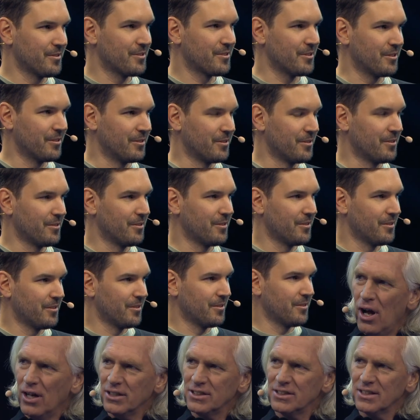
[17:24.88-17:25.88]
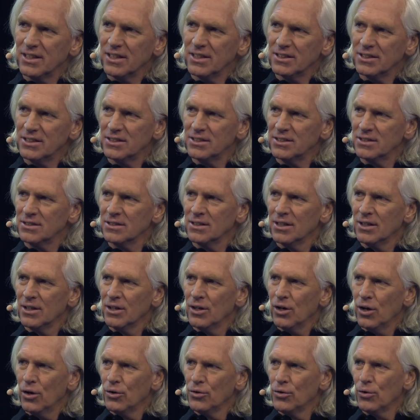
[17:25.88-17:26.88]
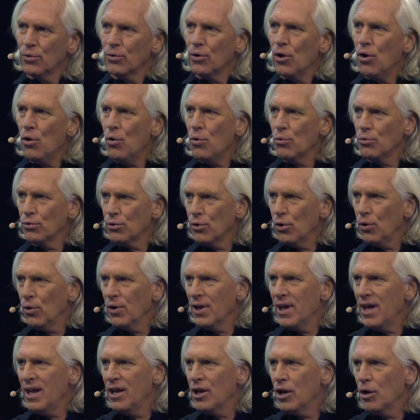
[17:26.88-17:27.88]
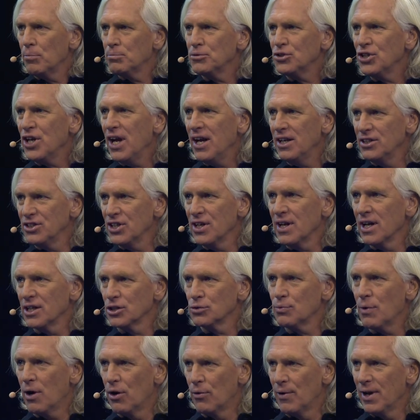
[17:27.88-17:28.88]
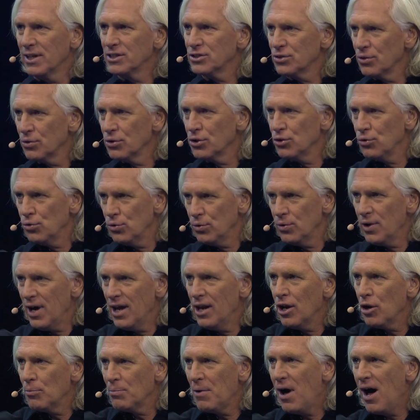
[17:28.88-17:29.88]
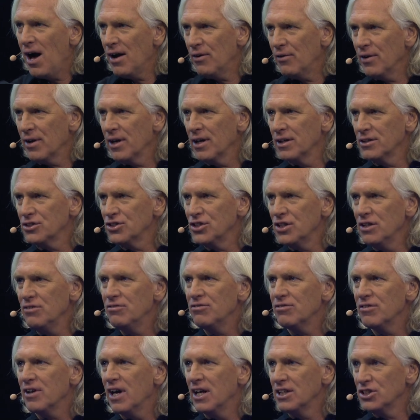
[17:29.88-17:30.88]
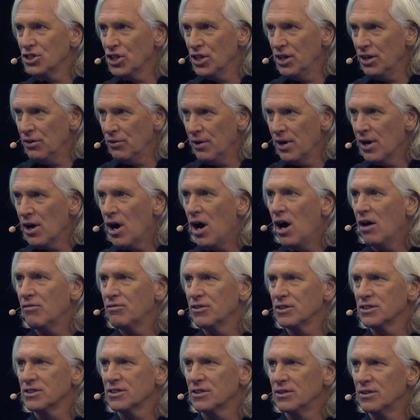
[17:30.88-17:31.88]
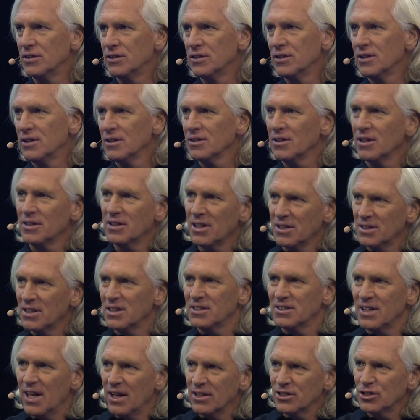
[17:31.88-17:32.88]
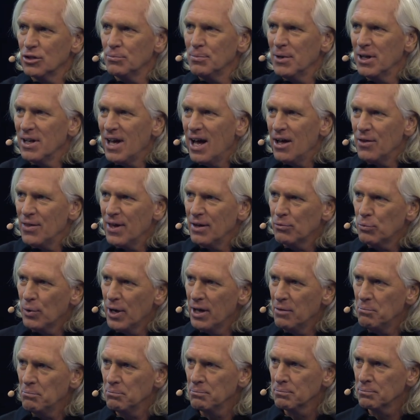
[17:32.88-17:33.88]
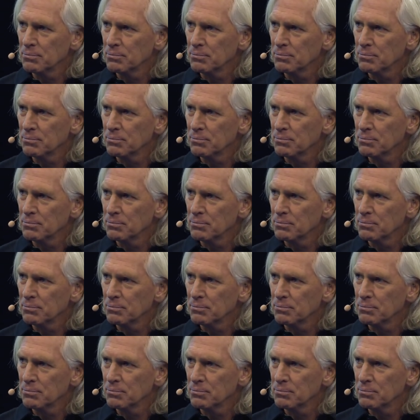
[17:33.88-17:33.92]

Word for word: think in the process, your own role ended up changing as well, right? So yeah. you ended up hiring a chief engineering officer. Yes. T- t- tell us a bit how that went.